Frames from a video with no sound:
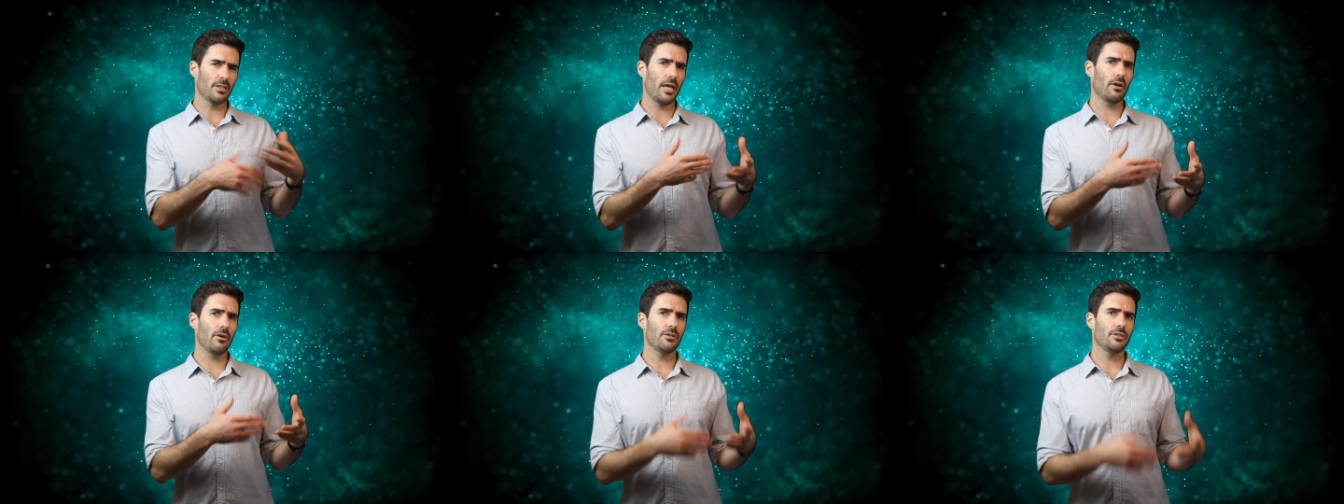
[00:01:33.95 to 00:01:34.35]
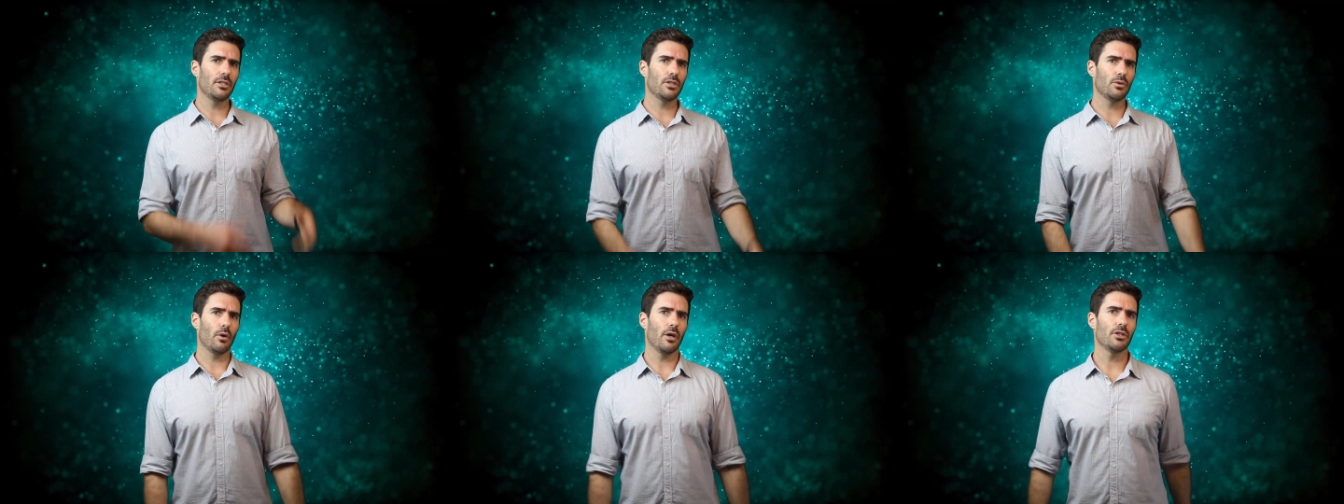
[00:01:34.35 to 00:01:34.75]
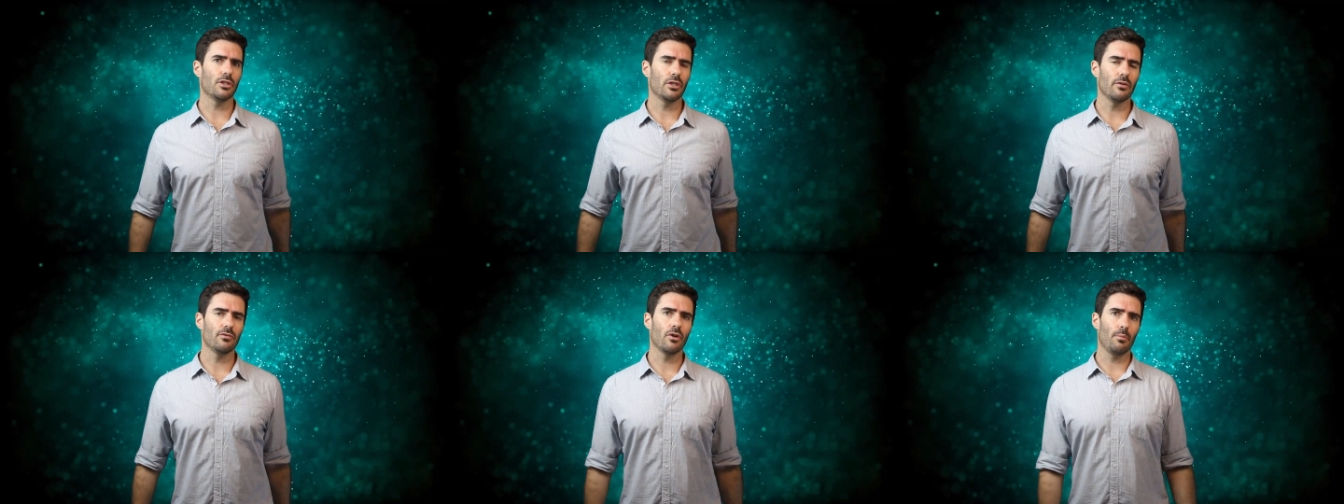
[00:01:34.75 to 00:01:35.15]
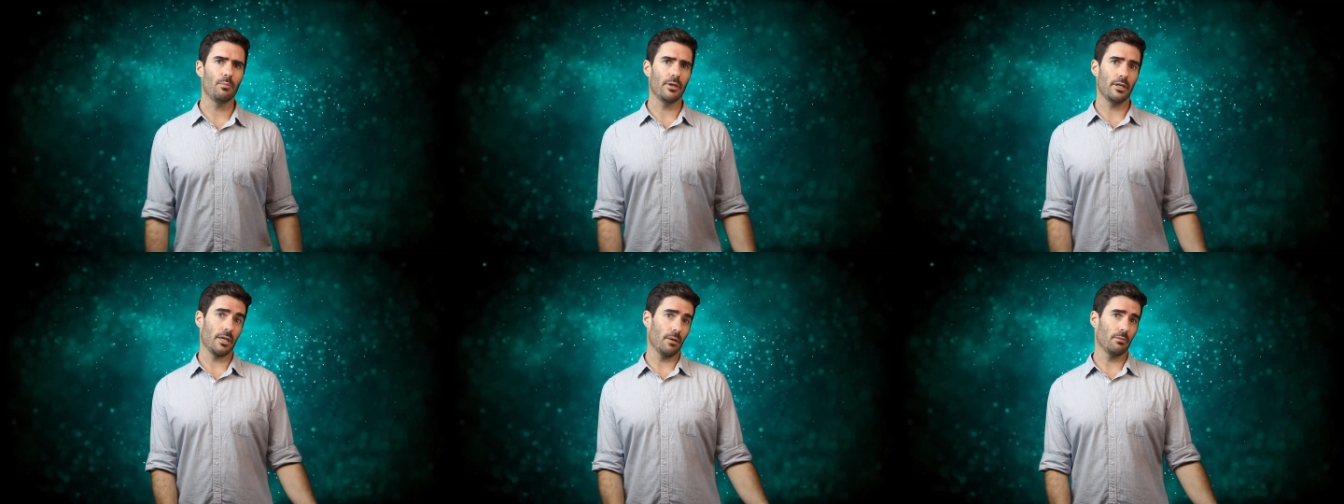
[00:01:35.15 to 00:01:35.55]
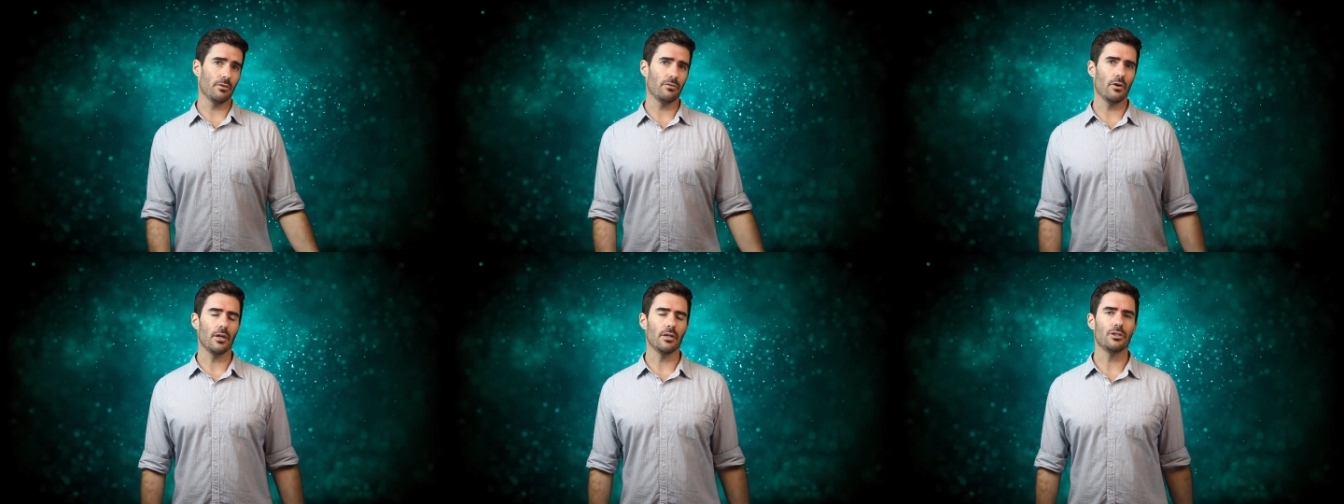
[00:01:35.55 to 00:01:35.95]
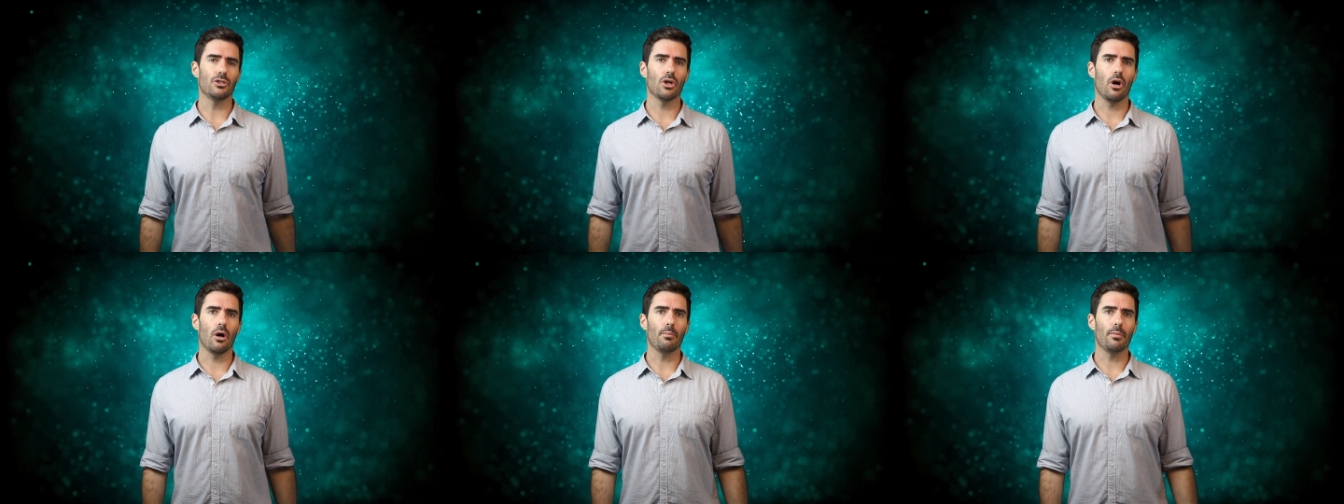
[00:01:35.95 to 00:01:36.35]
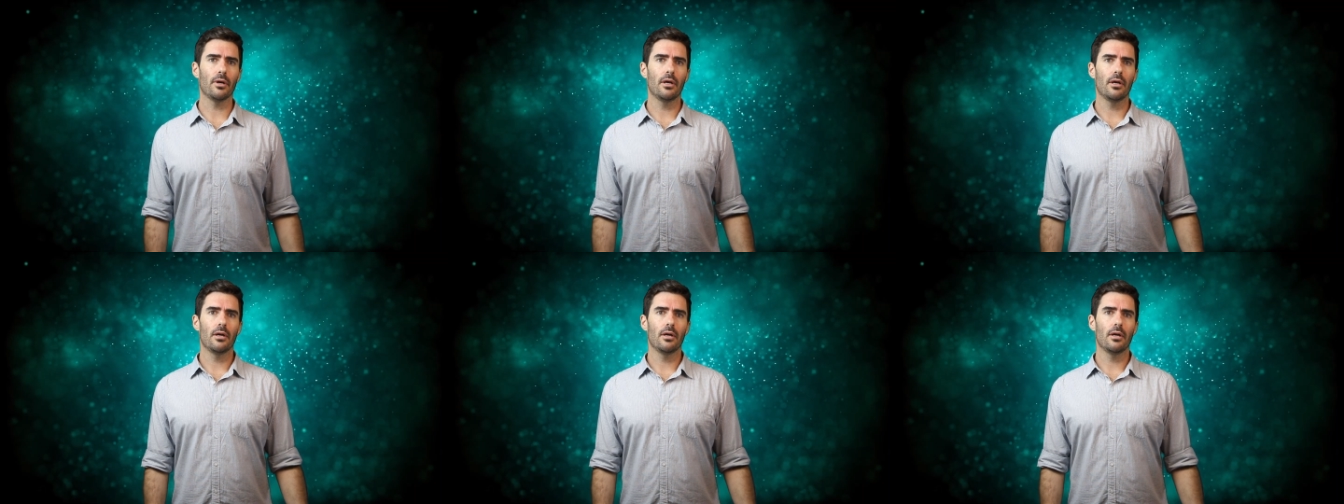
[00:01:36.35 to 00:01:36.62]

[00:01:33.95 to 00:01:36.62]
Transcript: scary situation of not being able to find a job.